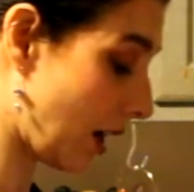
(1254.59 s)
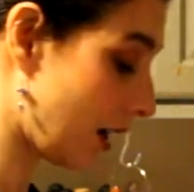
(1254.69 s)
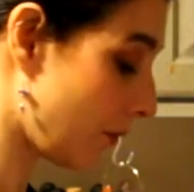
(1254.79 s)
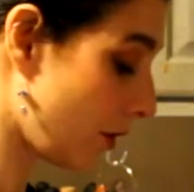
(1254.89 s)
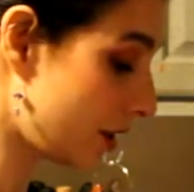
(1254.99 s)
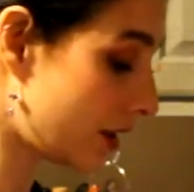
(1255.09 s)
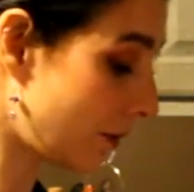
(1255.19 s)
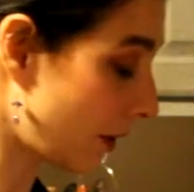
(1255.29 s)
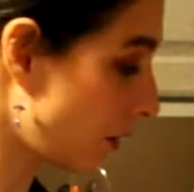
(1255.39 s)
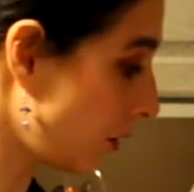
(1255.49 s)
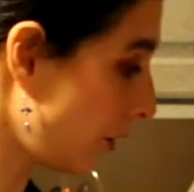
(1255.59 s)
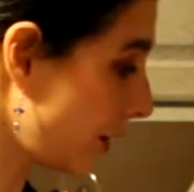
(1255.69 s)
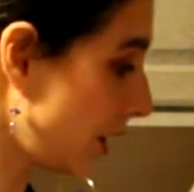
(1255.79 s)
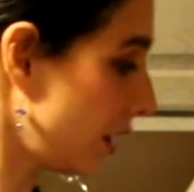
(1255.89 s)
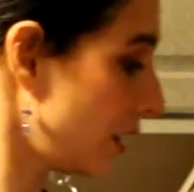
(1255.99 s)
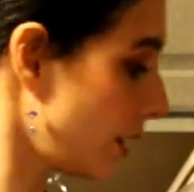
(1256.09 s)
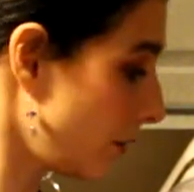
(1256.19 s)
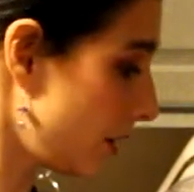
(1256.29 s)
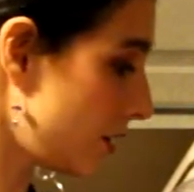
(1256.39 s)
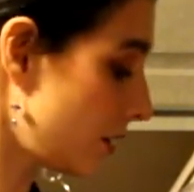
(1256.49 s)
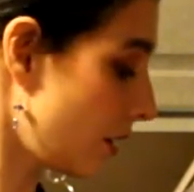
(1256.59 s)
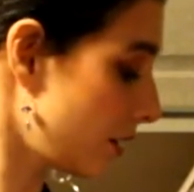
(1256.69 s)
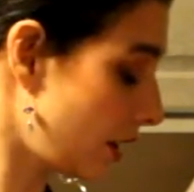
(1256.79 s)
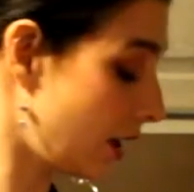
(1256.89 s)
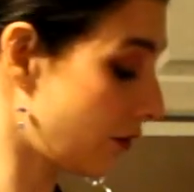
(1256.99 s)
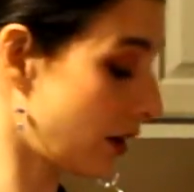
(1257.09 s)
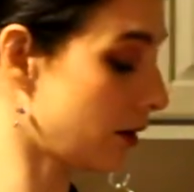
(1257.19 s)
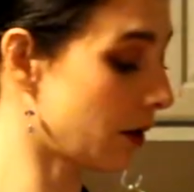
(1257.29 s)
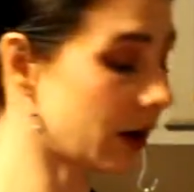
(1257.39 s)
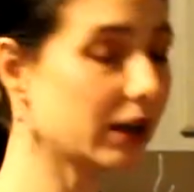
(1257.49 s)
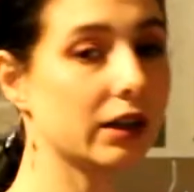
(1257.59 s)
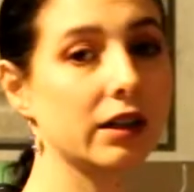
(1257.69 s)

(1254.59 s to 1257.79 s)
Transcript: I am going to dump that whole thing in. I'm going to start the heat right away.